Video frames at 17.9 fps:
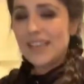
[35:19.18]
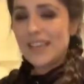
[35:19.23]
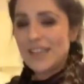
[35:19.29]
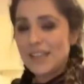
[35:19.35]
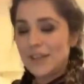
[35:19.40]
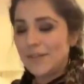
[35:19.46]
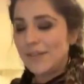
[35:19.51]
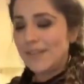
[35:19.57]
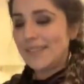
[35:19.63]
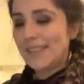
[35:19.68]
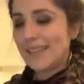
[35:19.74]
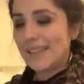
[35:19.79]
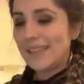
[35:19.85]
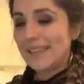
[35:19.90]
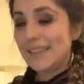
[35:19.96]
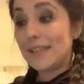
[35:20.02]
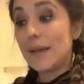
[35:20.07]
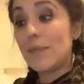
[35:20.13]
Anyways,
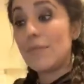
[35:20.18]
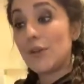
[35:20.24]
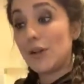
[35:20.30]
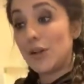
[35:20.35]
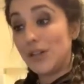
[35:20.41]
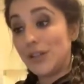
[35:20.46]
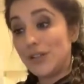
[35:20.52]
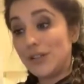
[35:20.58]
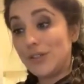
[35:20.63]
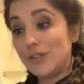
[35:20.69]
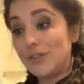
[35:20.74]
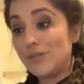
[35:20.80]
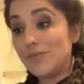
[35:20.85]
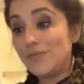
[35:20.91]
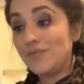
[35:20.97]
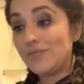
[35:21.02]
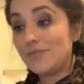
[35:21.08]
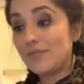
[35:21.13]
guys, I'm gonna go.
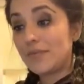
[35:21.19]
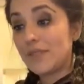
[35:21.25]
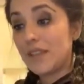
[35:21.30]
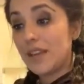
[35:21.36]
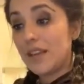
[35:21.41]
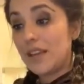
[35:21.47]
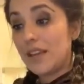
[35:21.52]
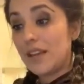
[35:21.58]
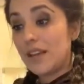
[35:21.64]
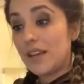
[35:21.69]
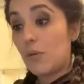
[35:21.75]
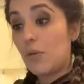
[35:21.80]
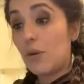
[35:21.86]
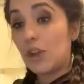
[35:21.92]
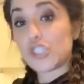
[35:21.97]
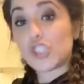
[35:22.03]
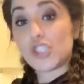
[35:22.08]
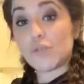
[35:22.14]
I'm gonna
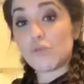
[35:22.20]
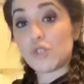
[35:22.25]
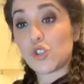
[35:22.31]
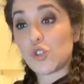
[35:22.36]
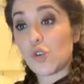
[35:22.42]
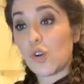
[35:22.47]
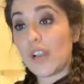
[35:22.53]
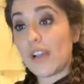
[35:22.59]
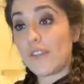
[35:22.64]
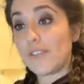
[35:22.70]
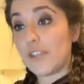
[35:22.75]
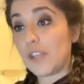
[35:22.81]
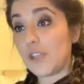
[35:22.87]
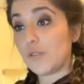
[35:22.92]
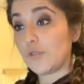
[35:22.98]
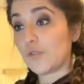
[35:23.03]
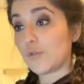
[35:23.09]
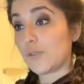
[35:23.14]
watch some Chola
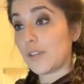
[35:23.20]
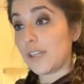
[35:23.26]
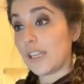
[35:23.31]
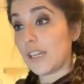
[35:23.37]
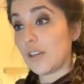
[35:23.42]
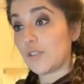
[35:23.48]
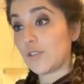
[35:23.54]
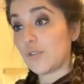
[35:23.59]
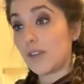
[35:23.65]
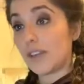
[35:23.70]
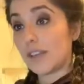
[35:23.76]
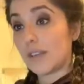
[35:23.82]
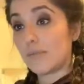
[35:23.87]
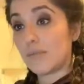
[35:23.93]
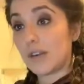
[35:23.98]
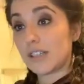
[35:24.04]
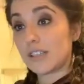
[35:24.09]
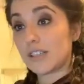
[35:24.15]
videos right now so I
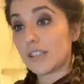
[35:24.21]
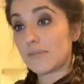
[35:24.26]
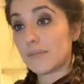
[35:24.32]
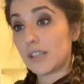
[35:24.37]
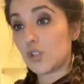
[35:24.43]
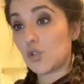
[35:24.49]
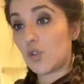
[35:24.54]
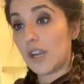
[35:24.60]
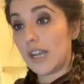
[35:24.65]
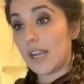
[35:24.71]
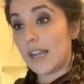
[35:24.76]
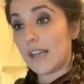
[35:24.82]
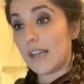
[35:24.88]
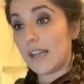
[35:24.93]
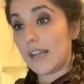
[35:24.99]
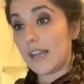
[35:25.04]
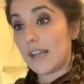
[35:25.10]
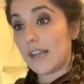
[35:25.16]
can practice my Chola
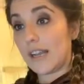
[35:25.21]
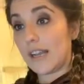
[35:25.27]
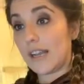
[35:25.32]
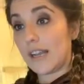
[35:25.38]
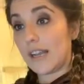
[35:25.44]
accent.